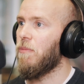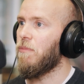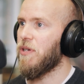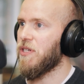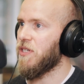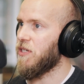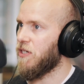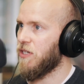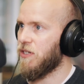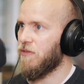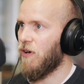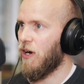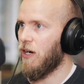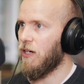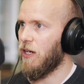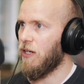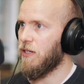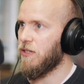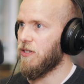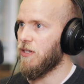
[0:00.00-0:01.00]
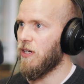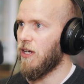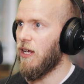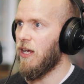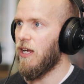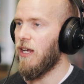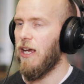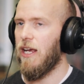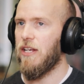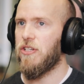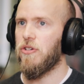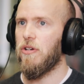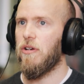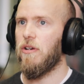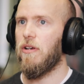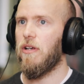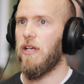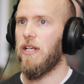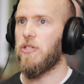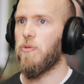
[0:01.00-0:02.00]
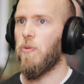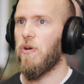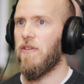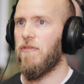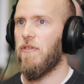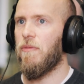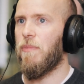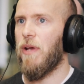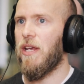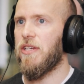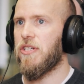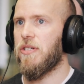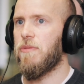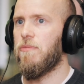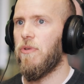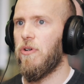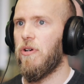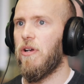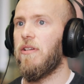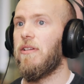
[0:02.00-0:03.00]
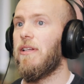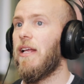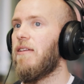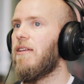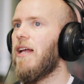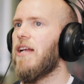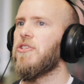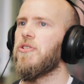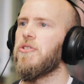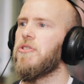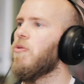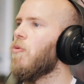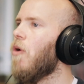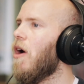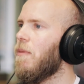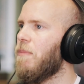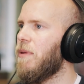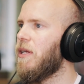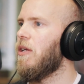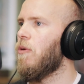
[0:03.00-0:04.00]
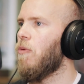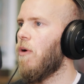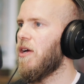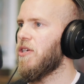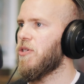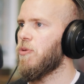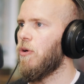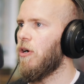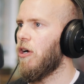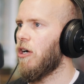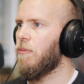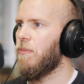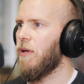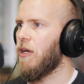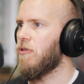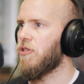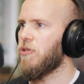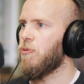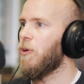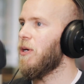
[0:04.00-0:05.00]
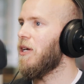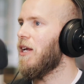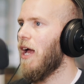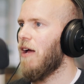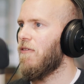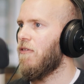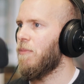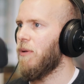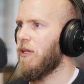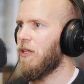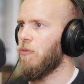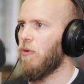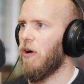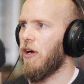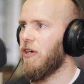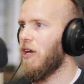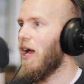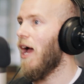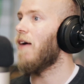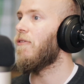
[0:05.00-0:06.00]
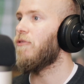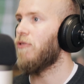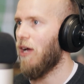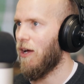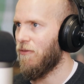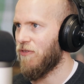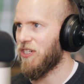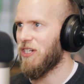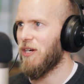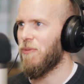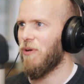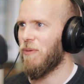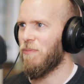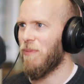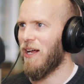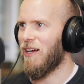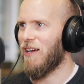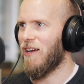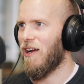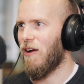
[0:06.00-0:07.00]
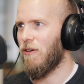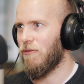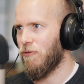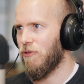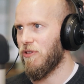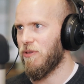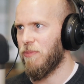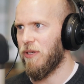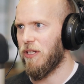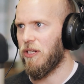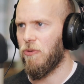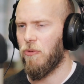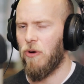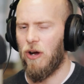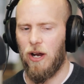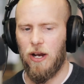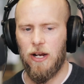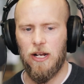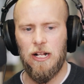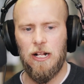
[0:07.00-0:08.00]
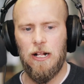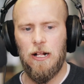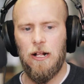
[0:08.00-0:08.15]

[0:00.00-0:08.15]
business finance. Mm. It's it's one of the best move. That's also why PTYs work because when you have a PTY, you have to have a separate bank account for the PTY